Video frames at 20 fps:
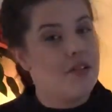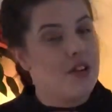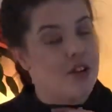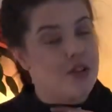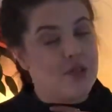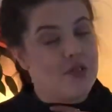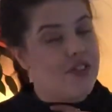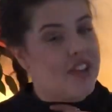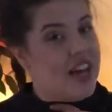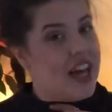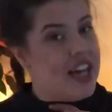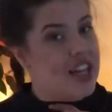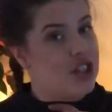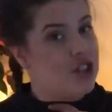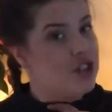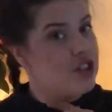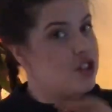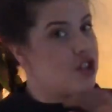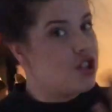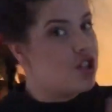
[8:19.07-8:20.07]

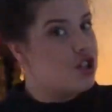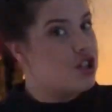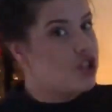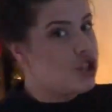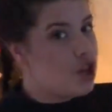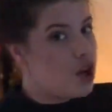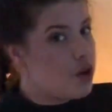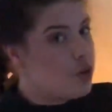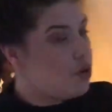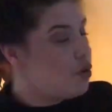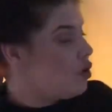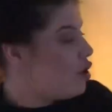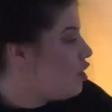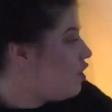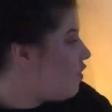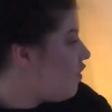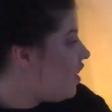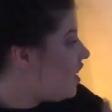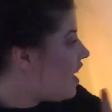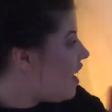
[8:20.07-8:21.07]
notifications, so you're
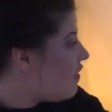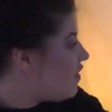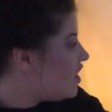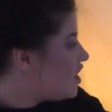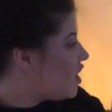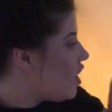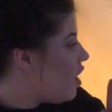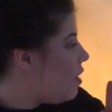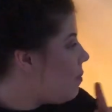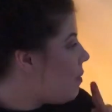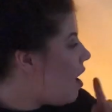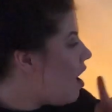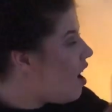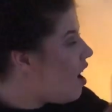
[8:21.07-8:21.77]
notified every time